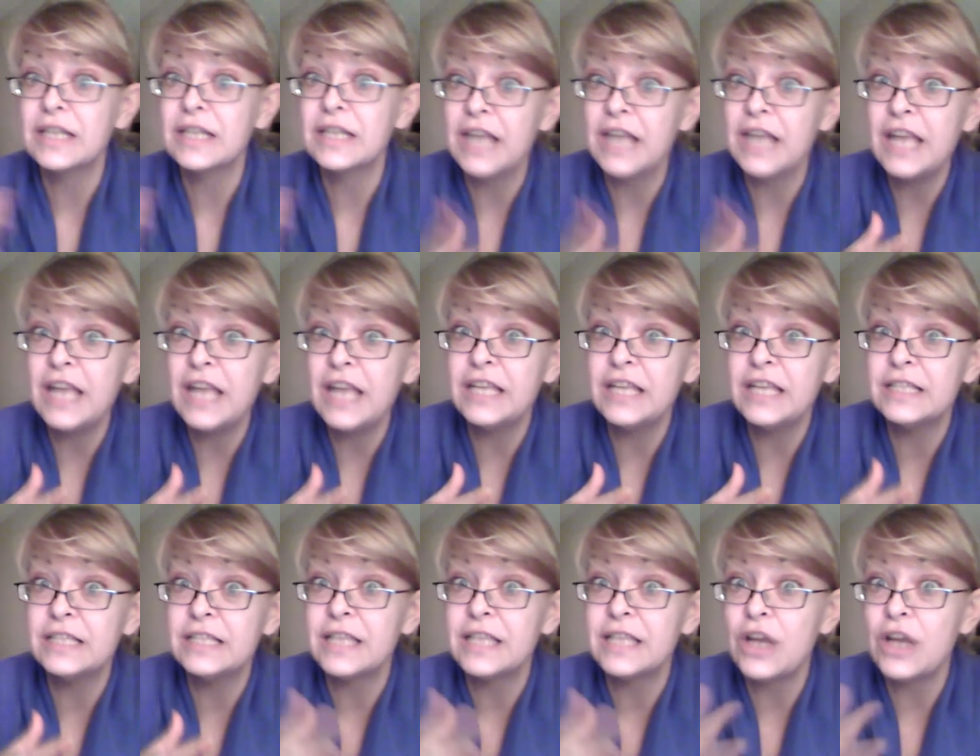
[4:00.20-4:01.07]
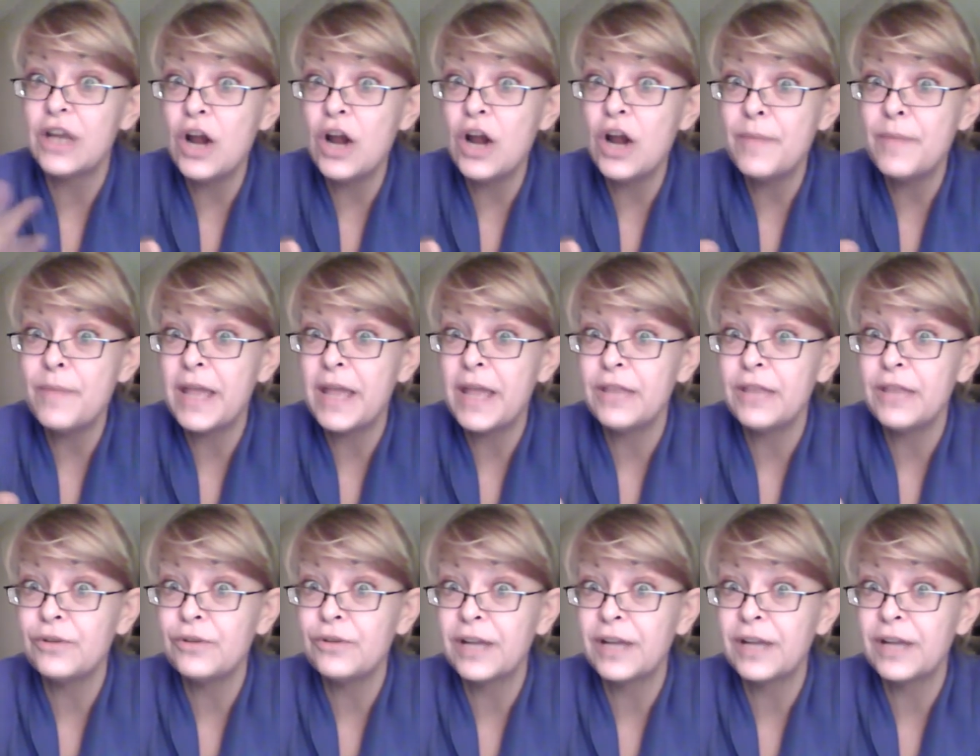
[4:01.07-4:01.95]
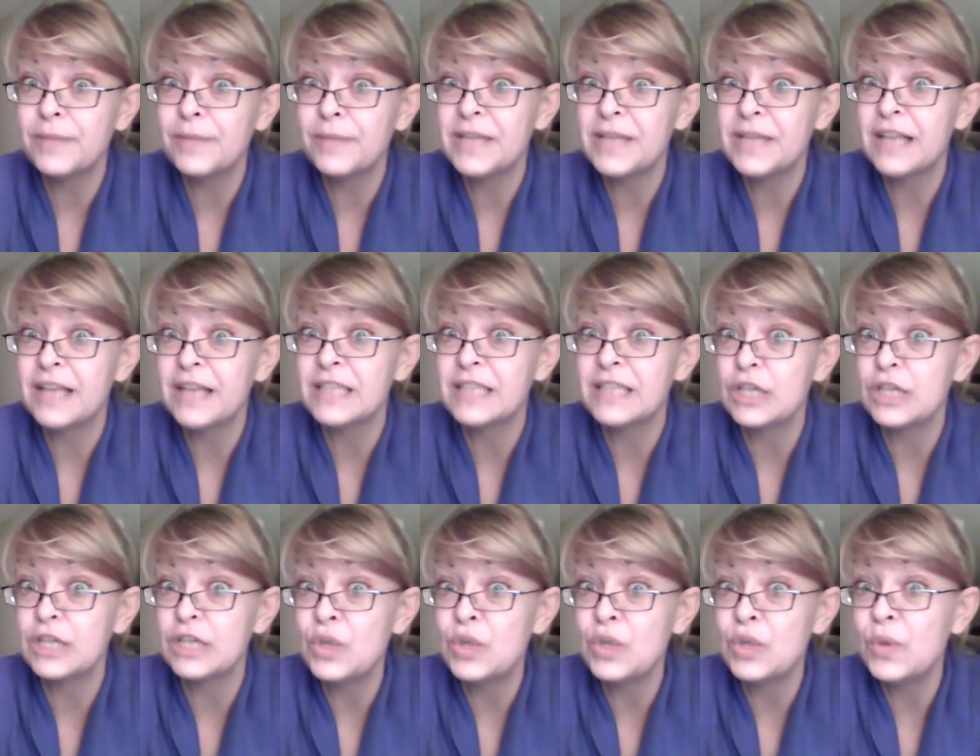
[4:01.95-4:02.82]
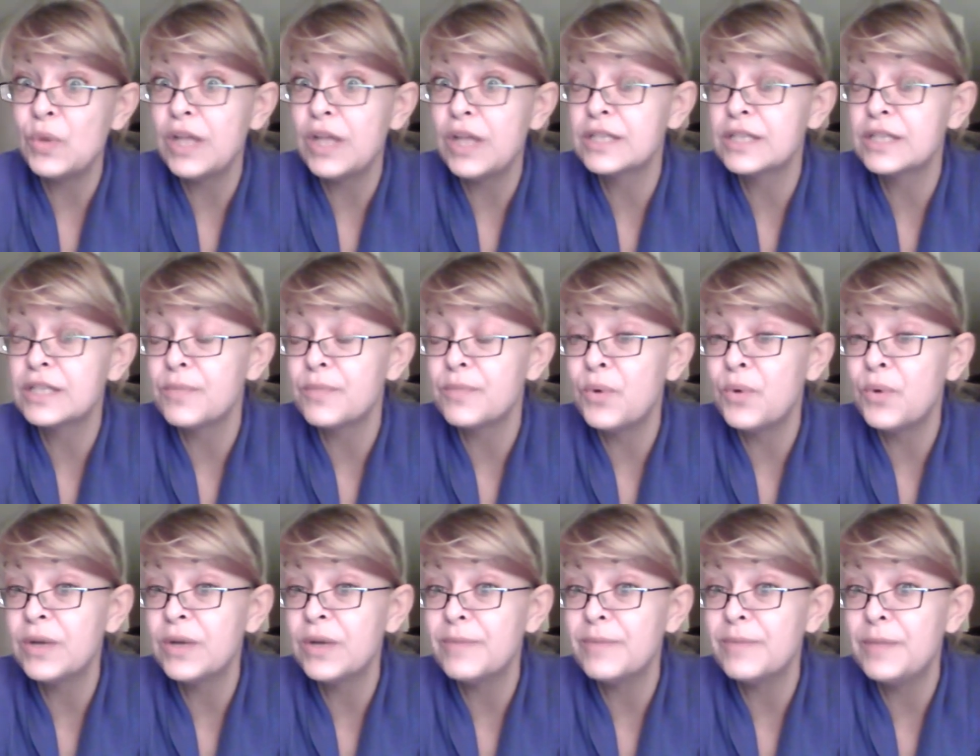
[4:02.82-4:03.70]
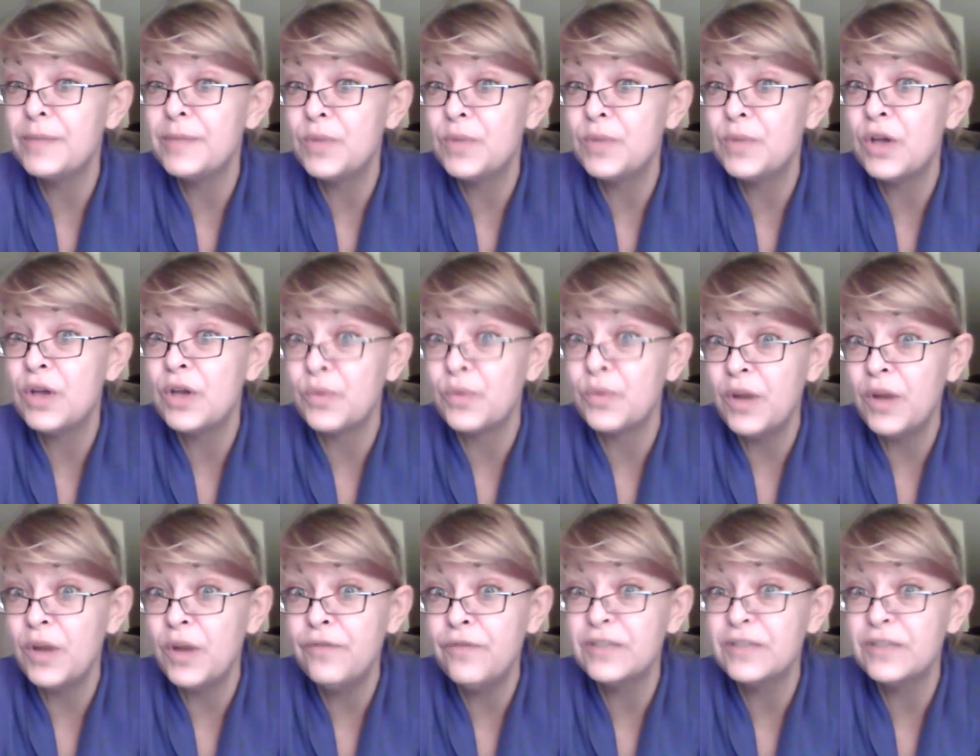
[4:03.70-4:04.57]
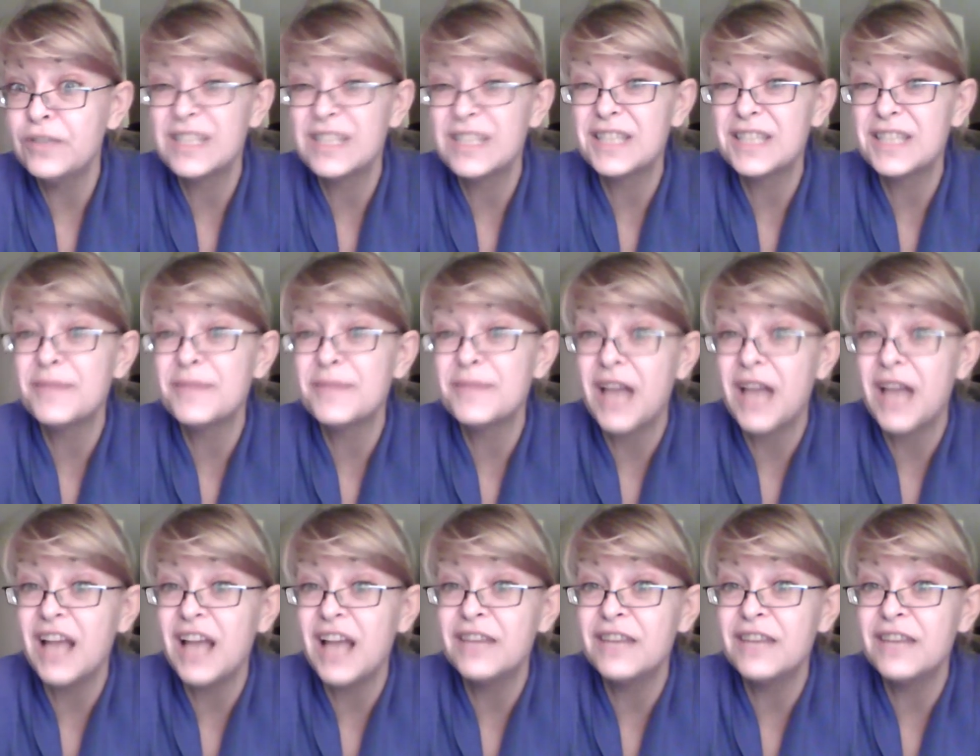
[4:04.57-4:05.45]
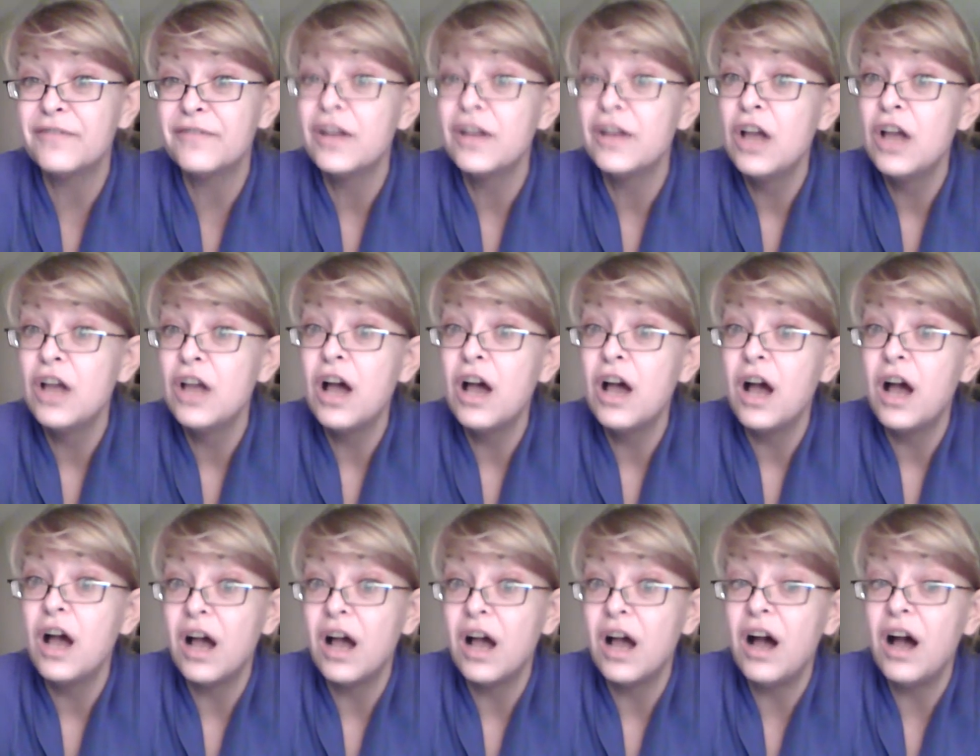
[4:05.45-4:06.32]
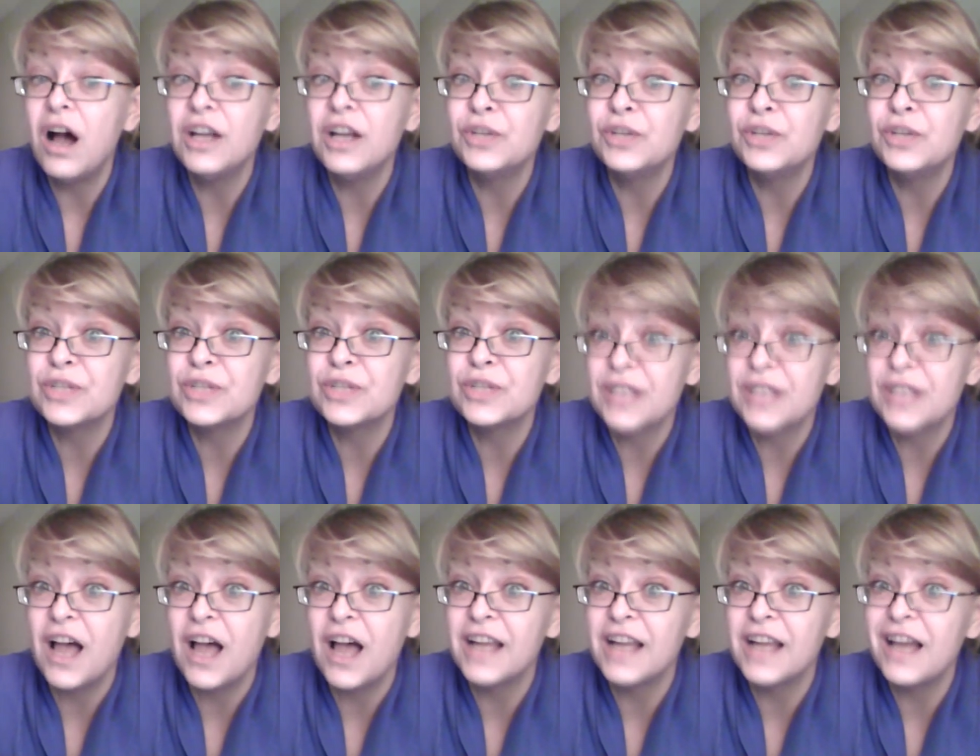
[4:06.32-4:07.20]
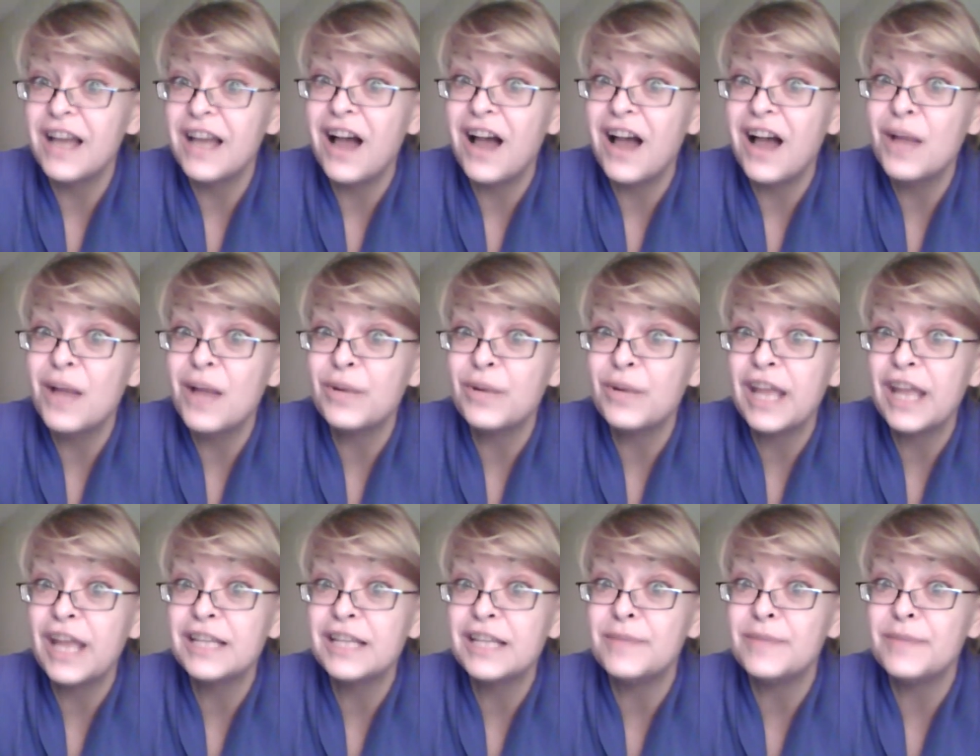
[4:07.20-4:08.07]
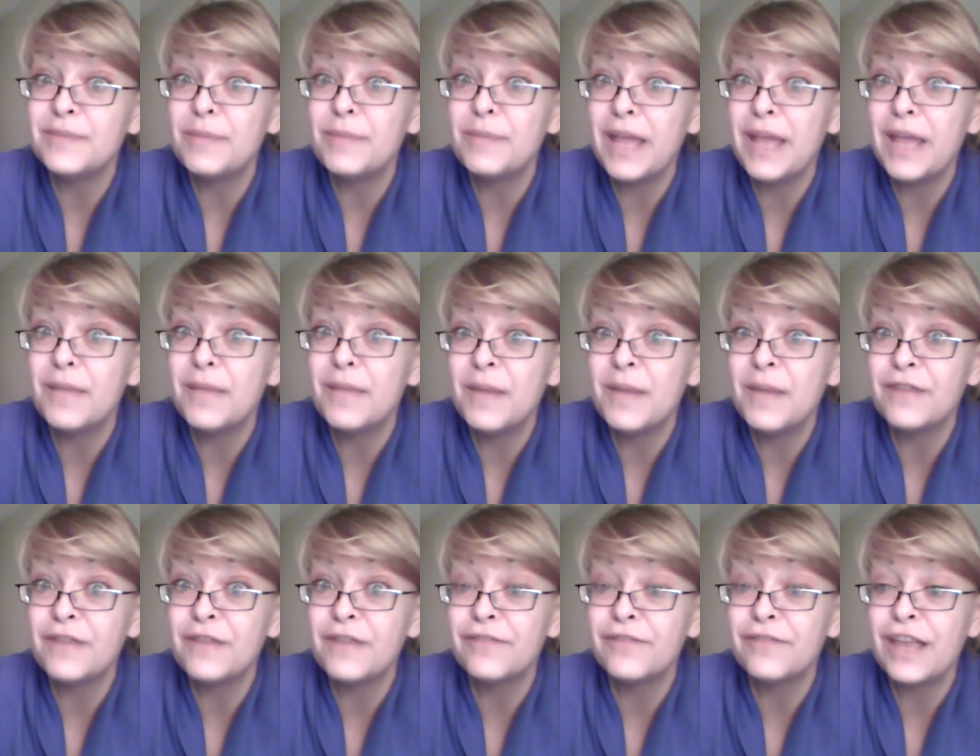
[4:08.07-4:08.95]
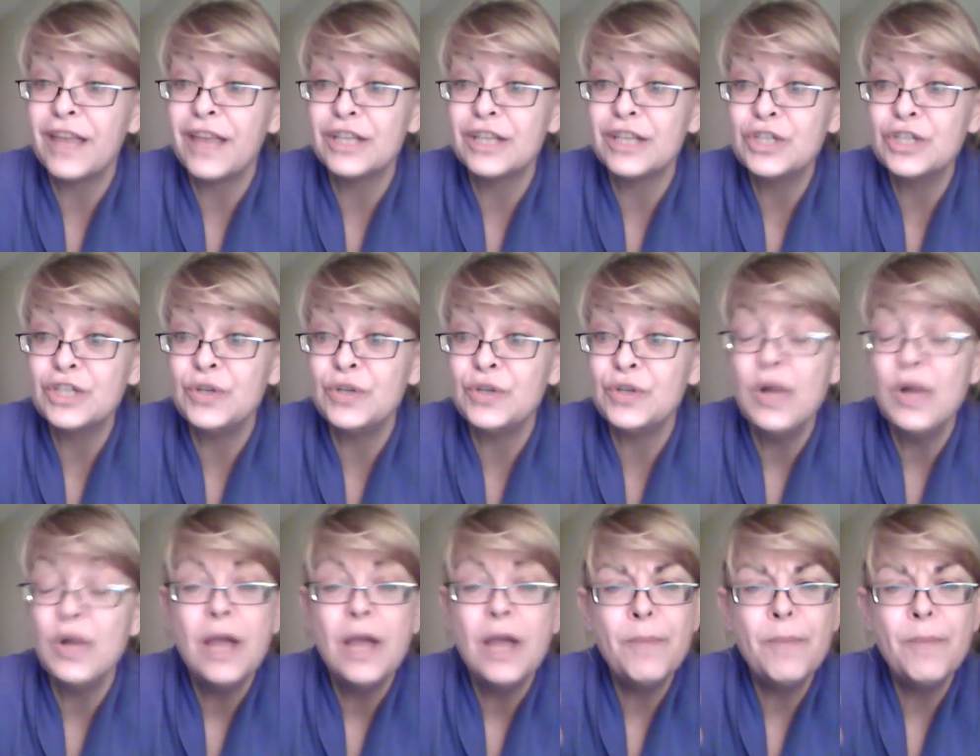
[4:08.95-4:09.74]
Canadians that are paying their income tax that don't like supporting people on a welfare system kind of on your side. I would hate to be paying money for that too.